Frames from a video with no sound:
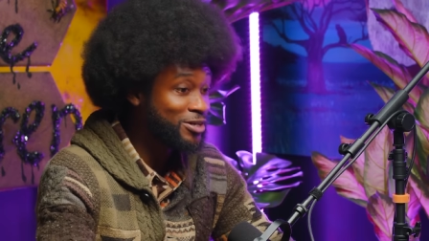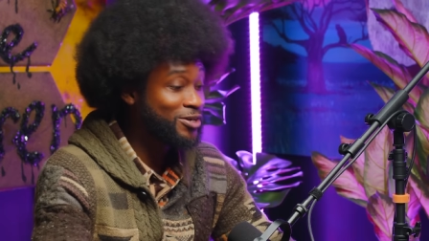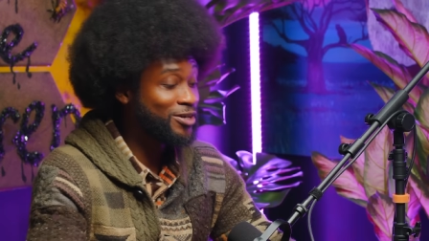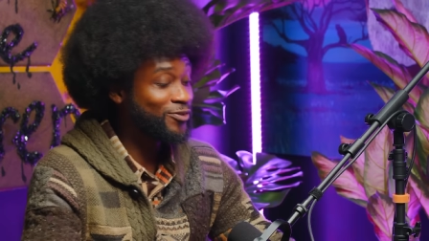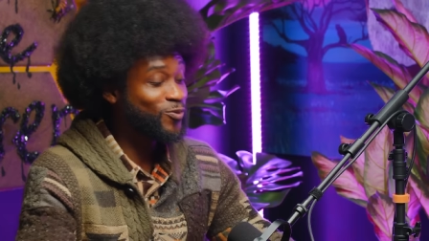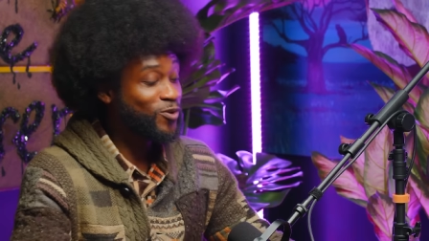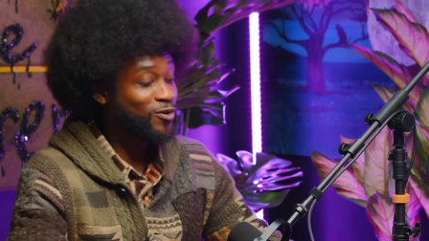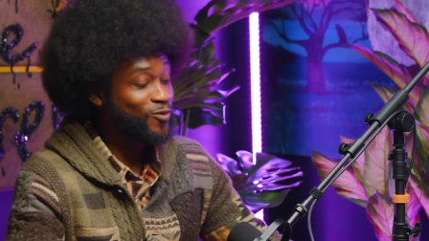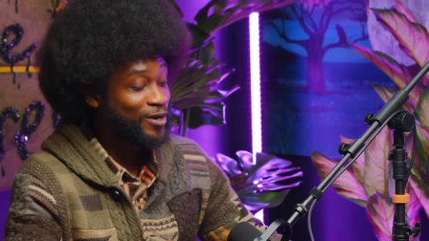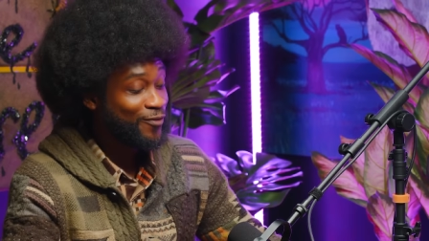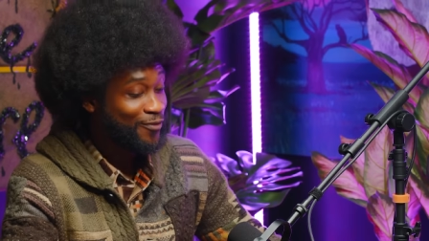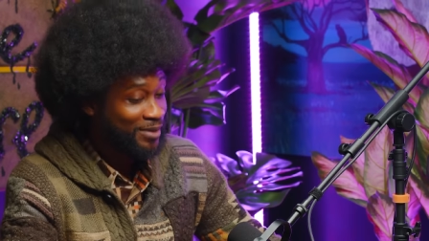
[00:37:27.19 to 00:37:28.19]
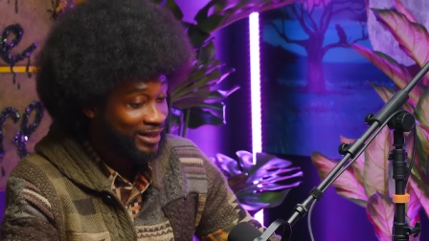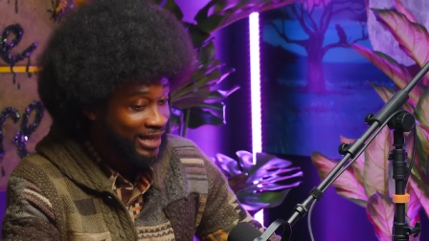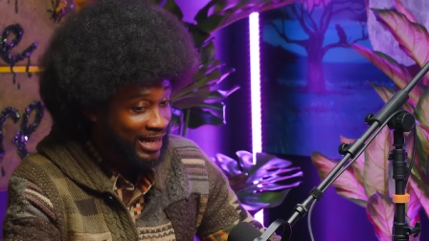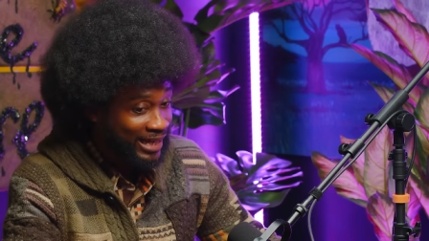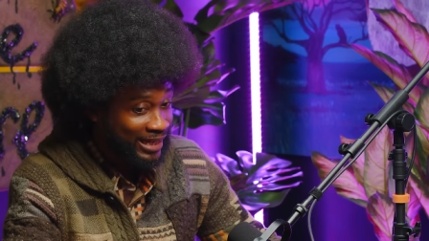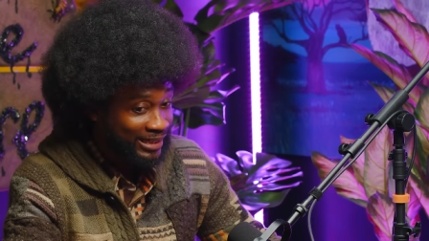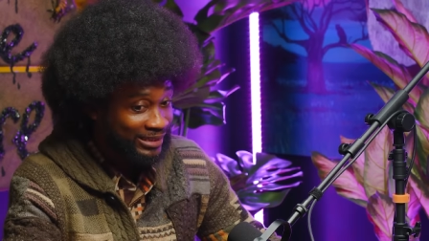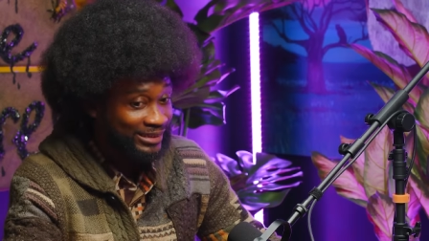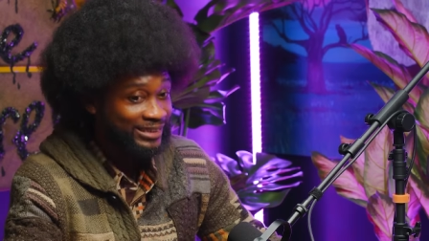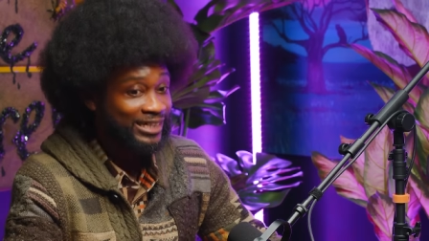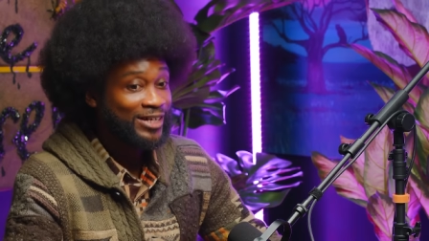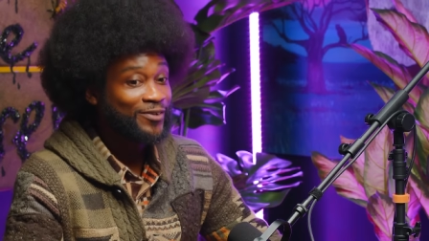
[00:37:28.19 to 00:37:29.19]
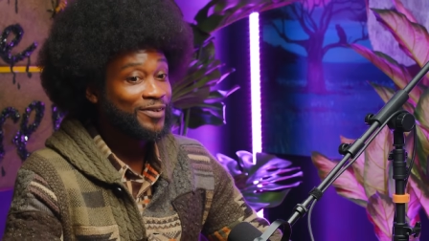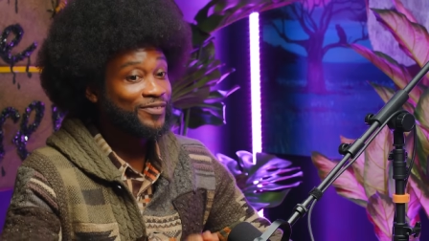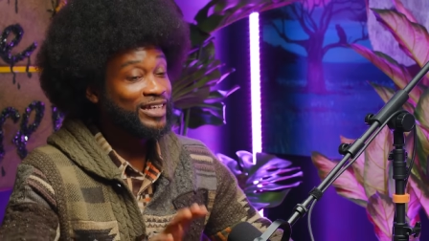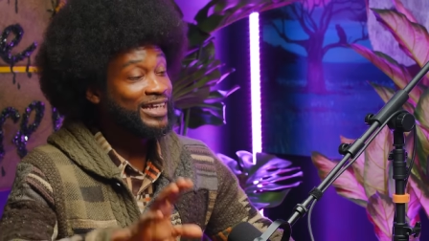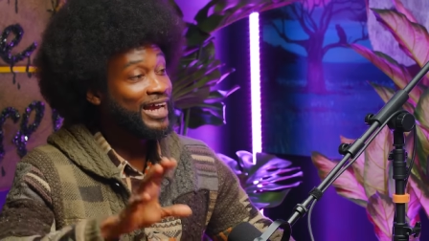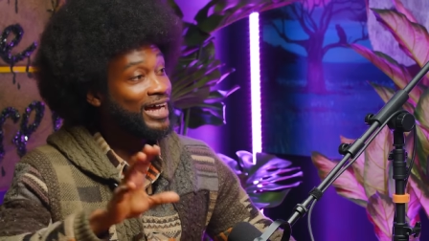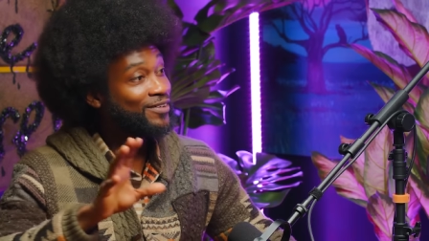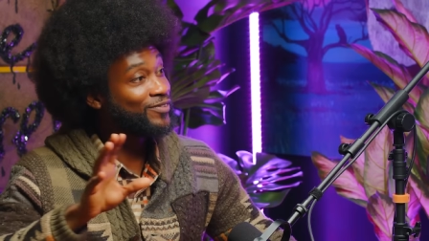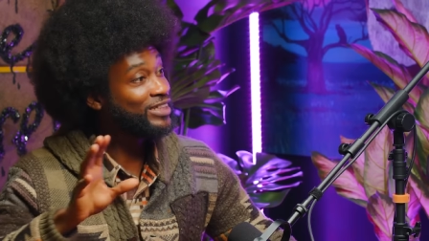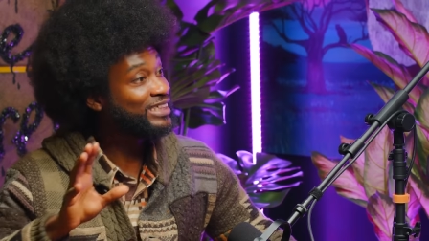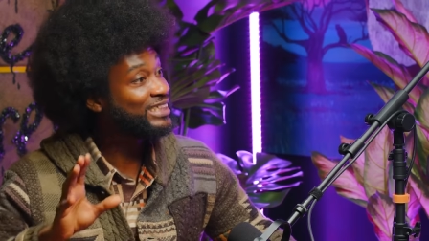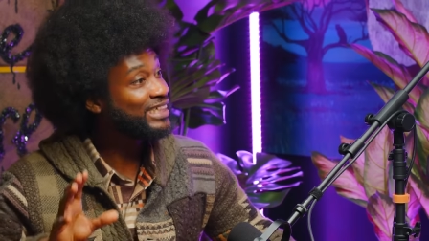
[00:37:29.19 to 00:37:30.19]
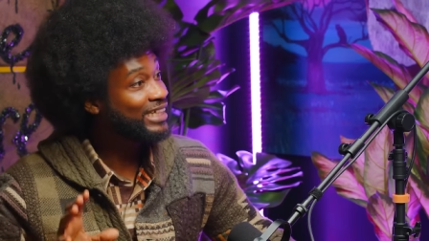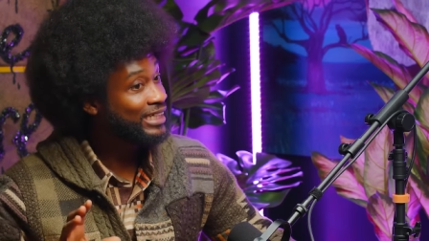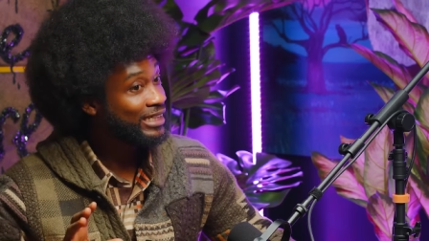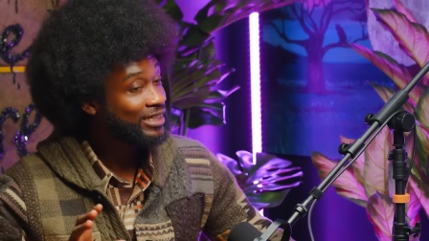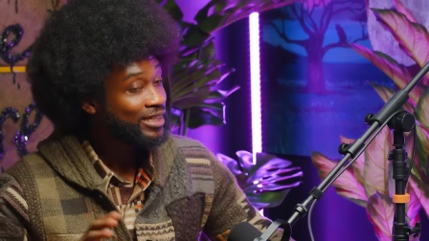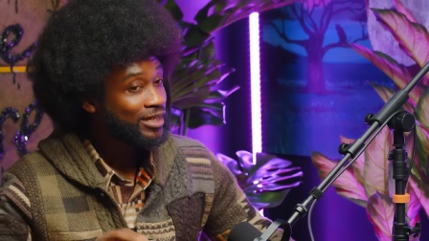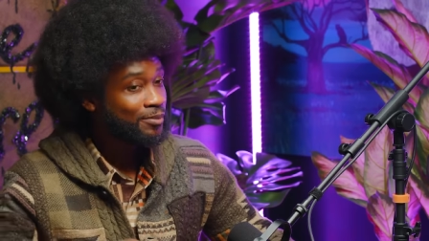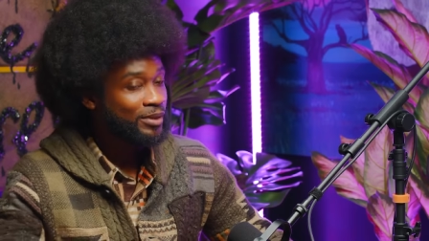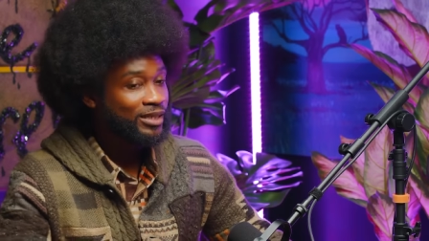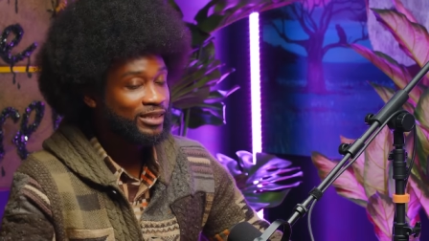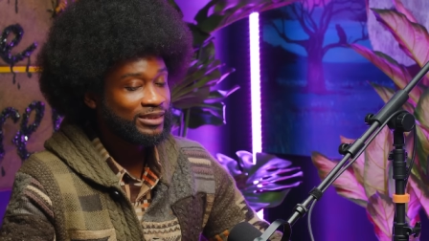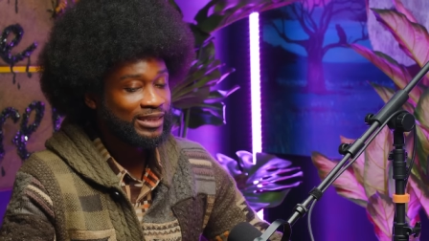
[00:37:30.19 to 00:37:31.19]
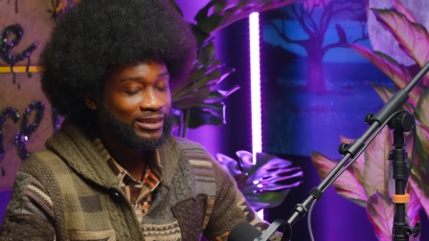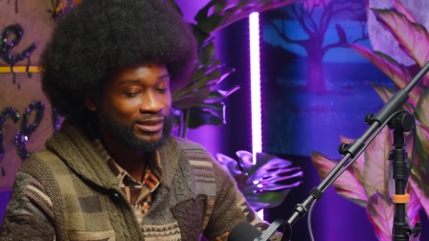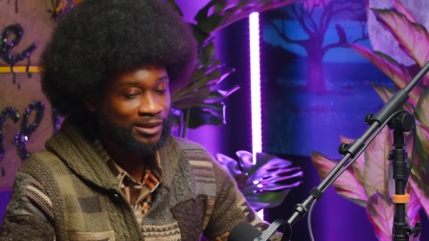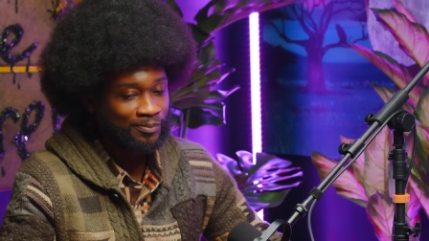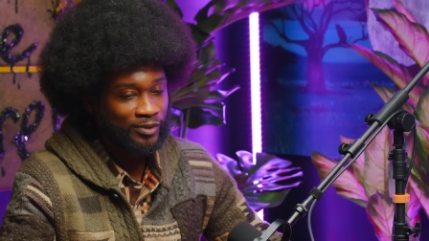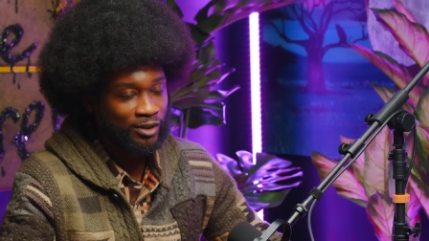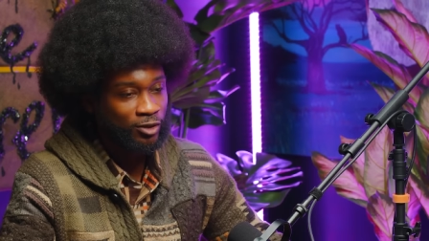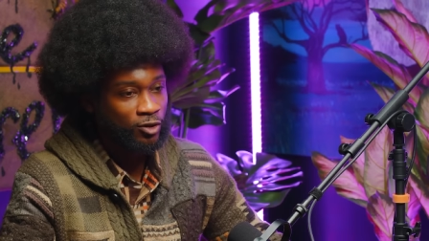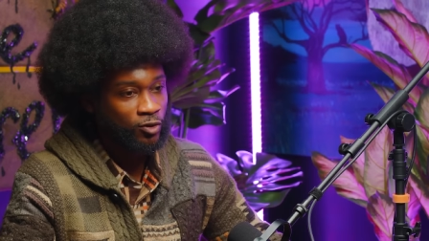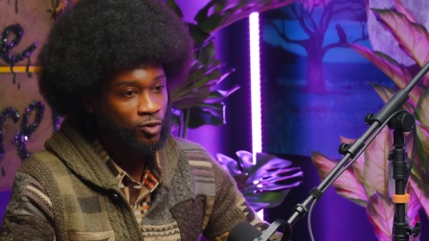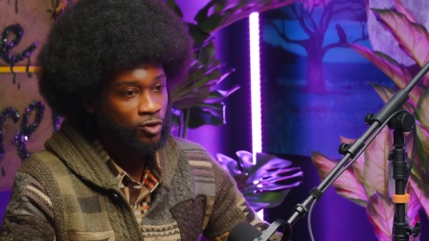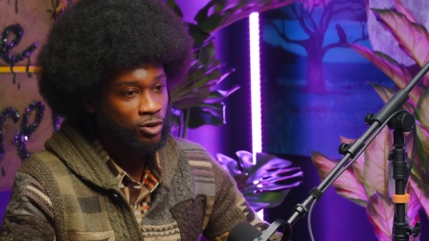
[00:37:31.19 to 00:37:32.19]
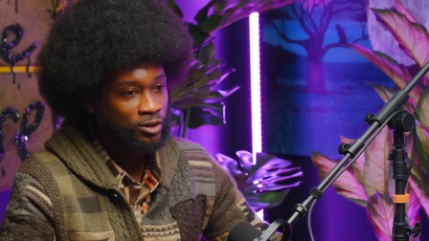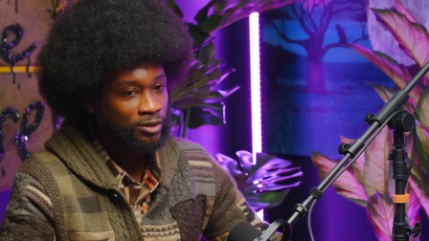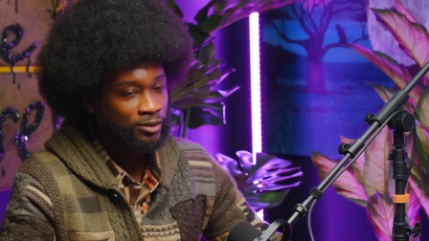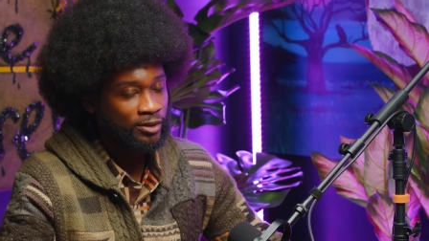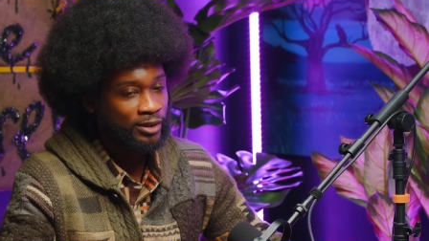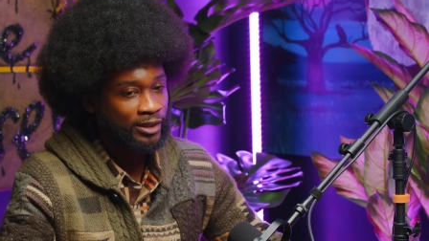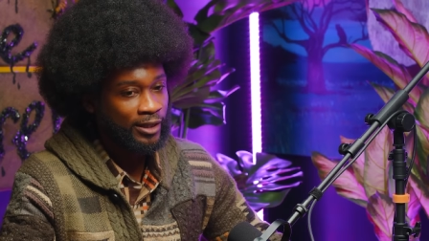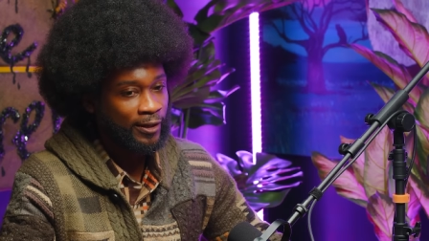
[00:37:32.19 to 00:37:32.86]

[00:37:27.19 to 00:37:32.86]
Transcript: We have to walk away from the lights. We have to get out of the city, because there's something called the